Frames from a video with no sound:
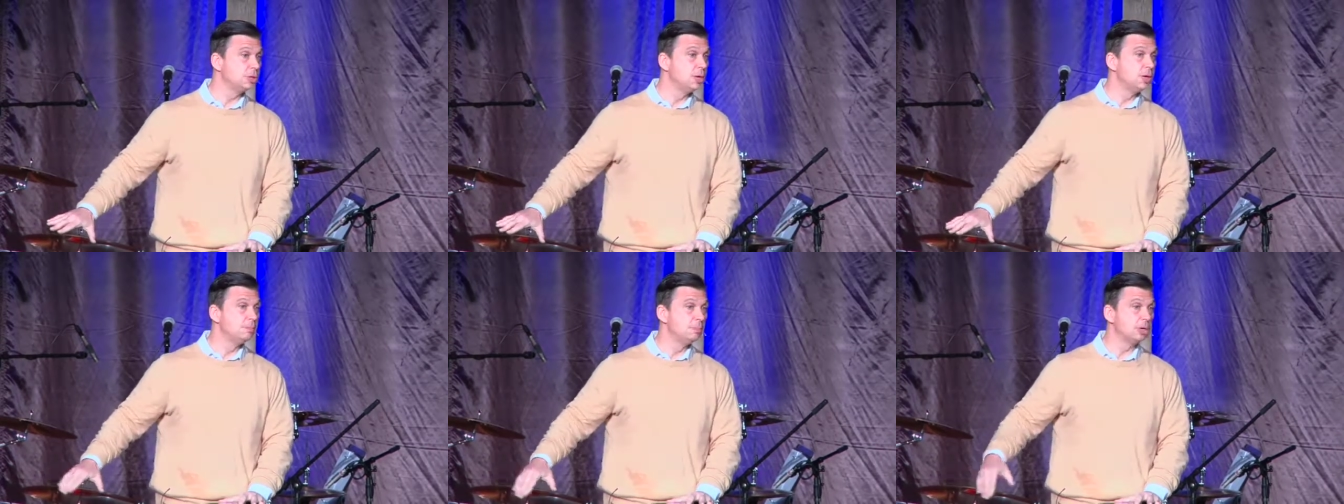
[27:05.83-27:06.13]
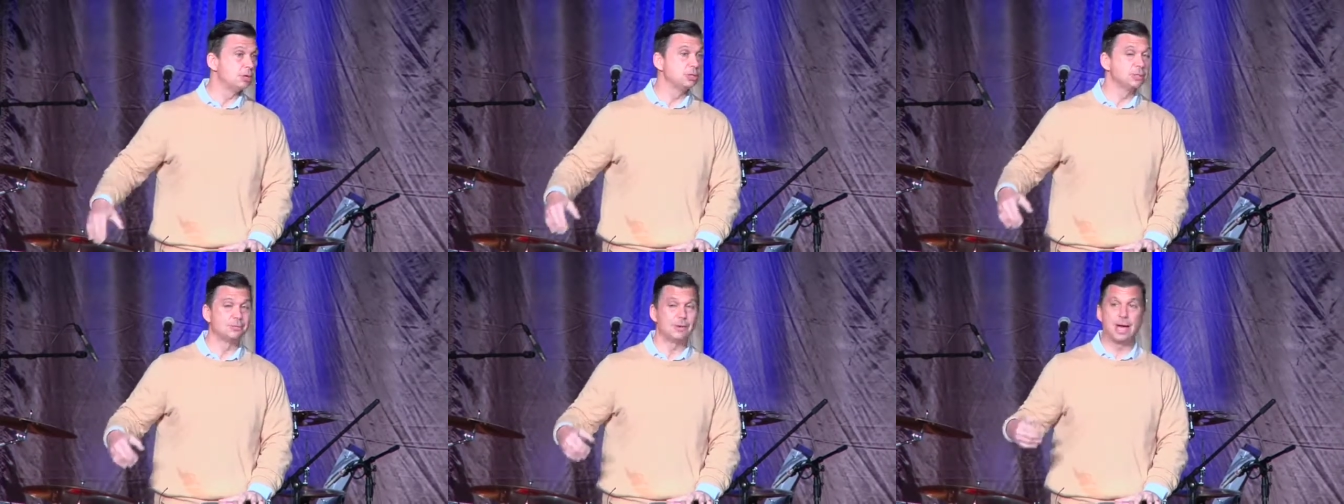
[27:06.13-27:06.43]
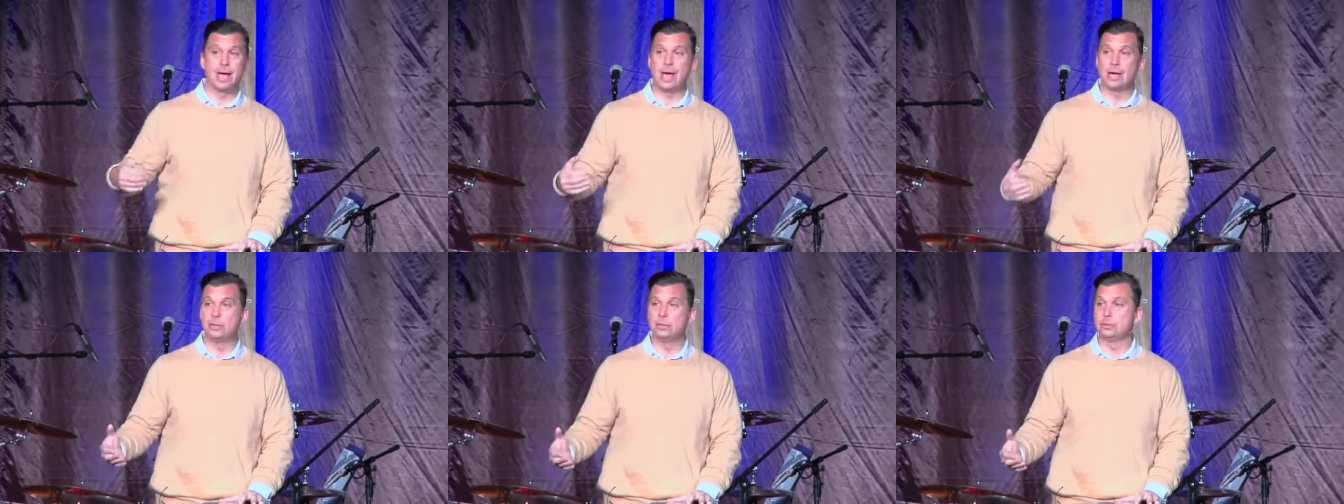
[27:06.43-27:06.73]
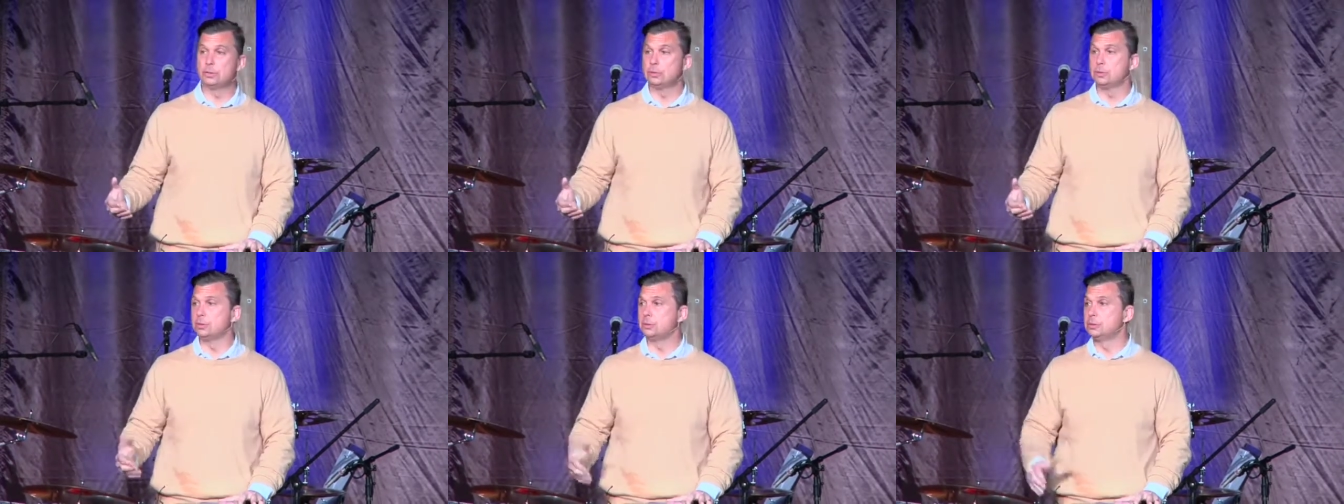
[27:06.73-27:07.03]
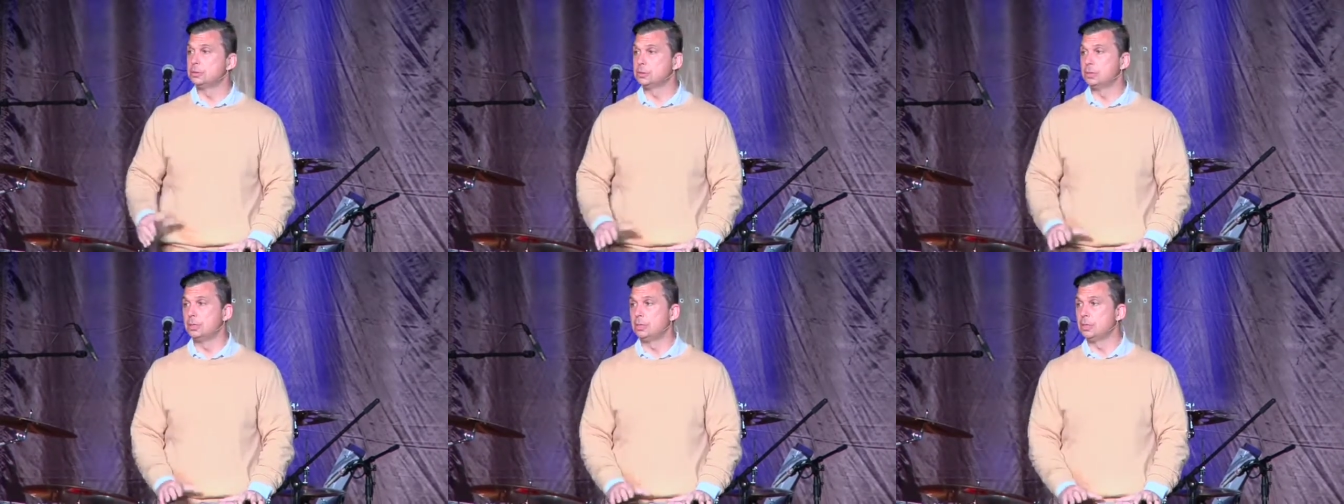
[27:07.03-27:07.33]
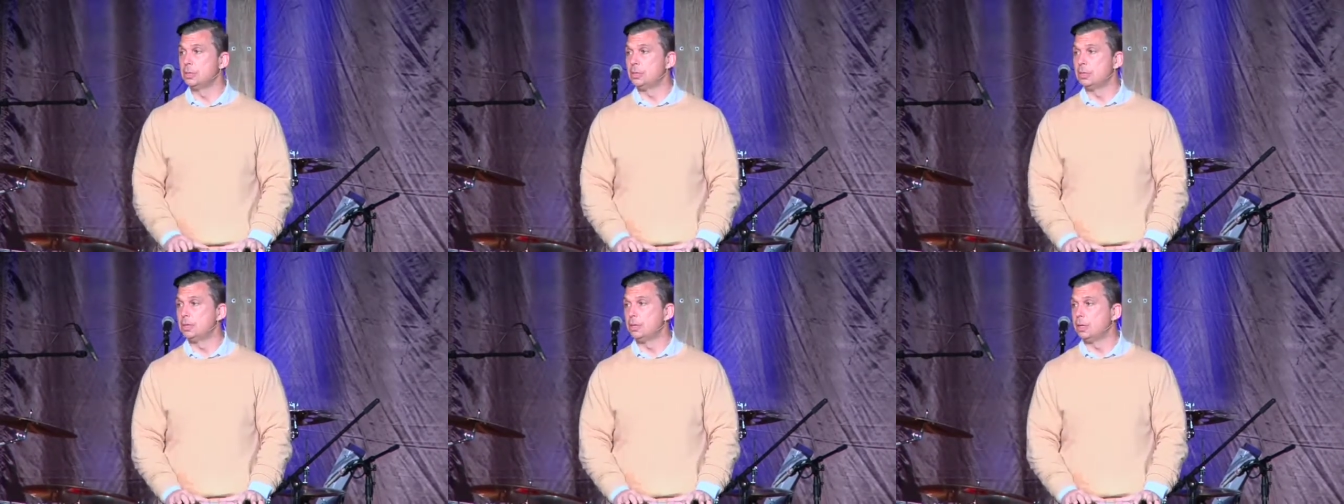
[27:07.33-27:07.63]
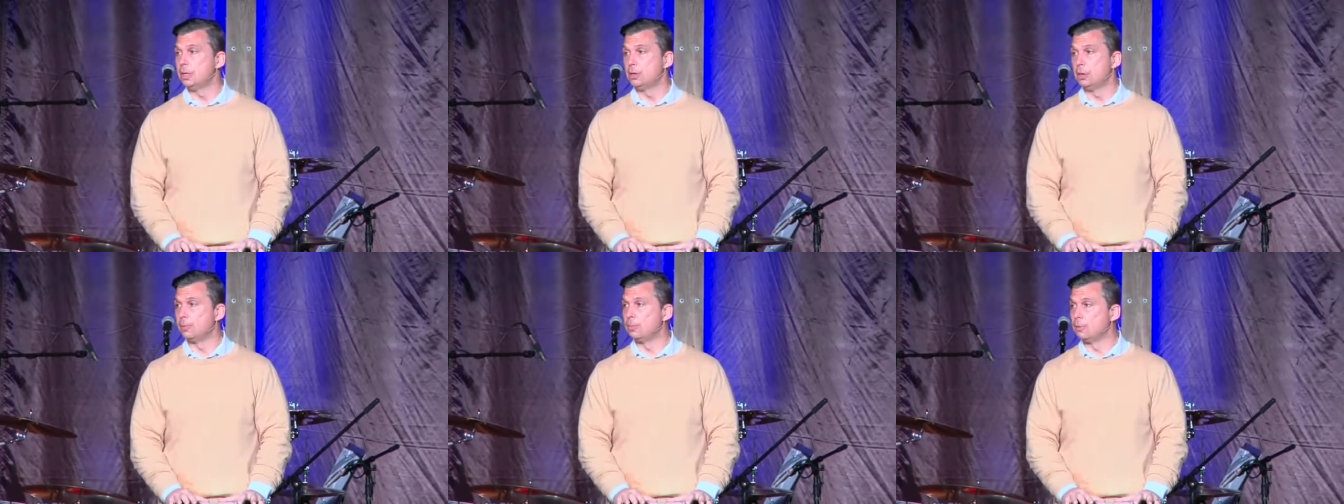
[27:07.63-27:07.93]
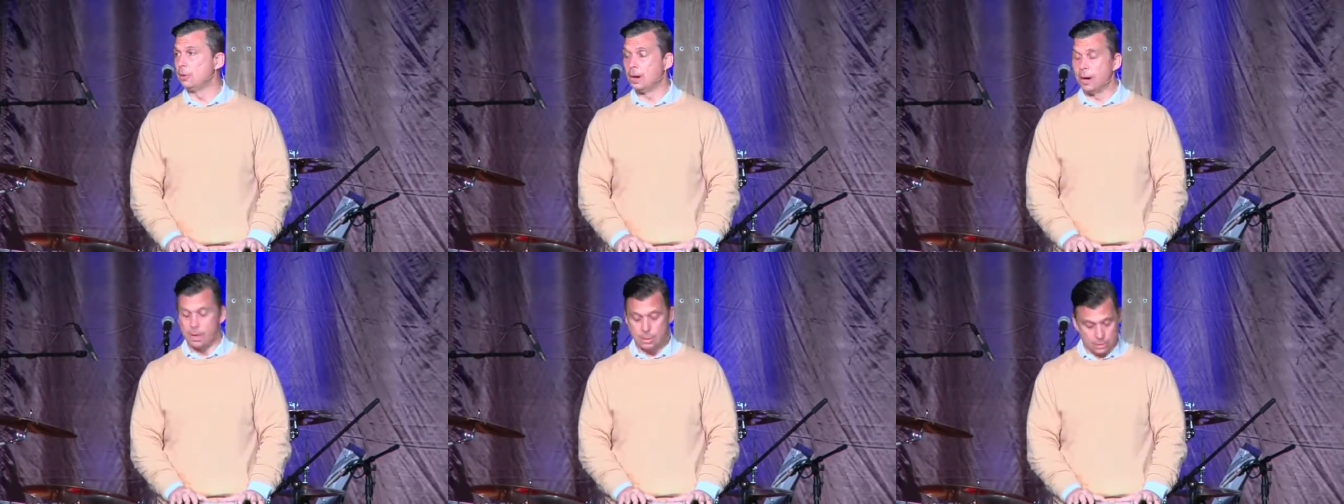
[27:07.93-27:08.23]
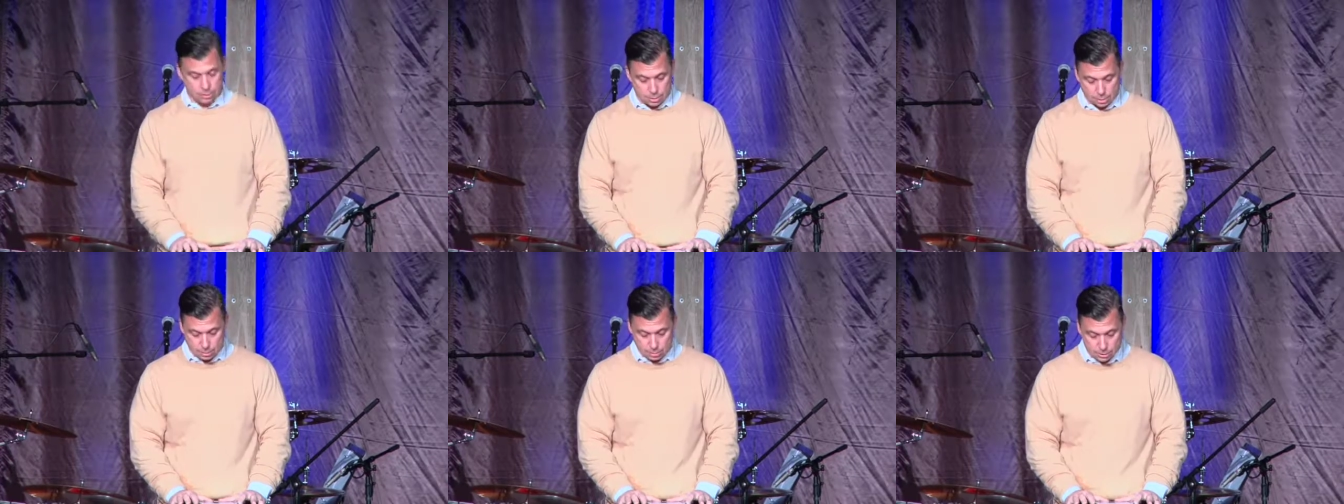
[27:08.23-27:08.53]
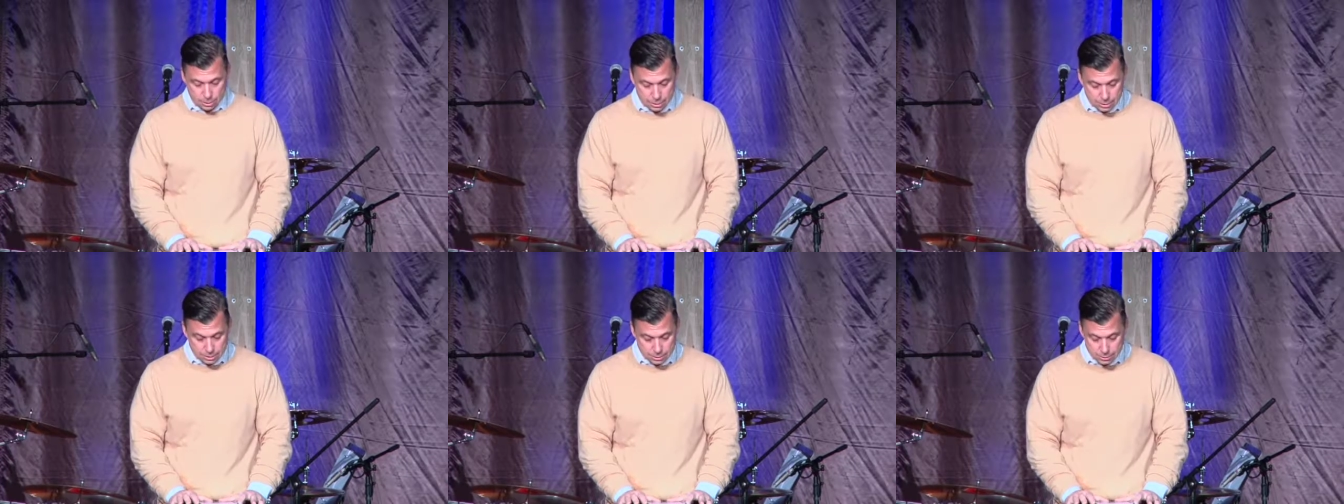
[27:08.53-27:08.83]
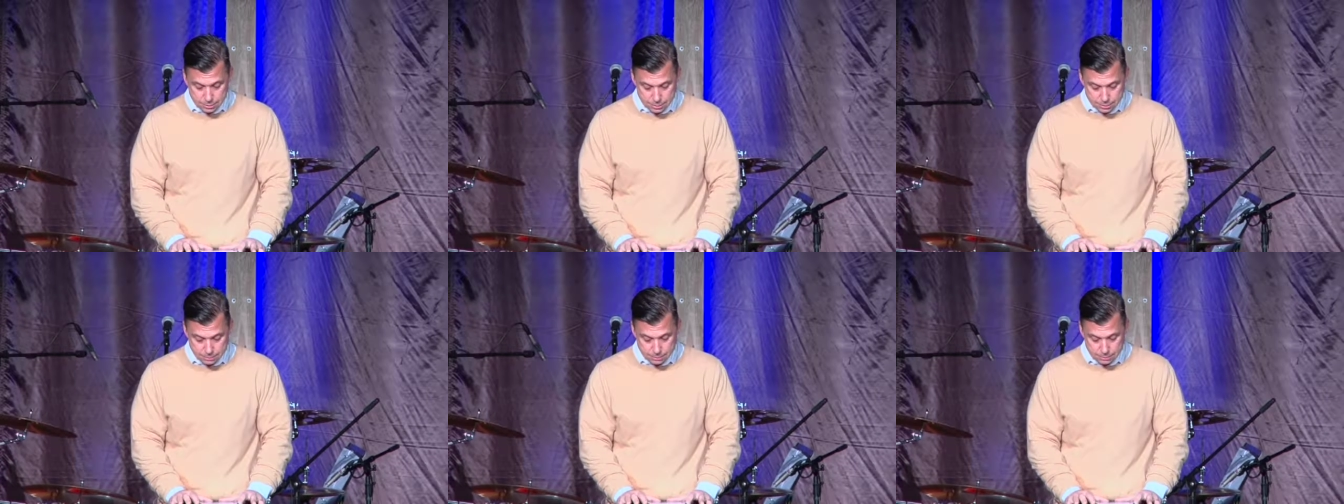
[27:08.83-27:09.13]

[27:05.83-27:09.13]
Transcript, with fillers: because of our attitudes and our pride and our greediness.